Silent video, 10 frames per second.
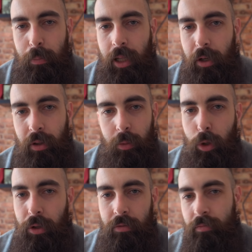Play on the
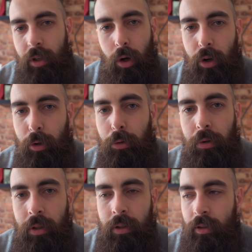word
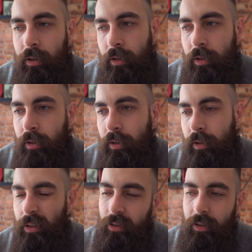cockerel.
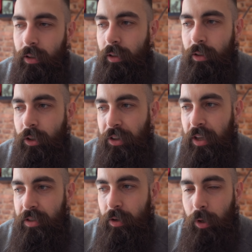Yeah,
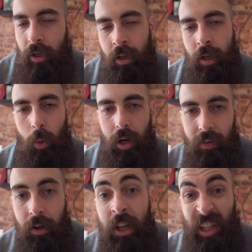unnecessary.
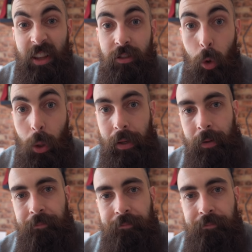Whatever, let's do it.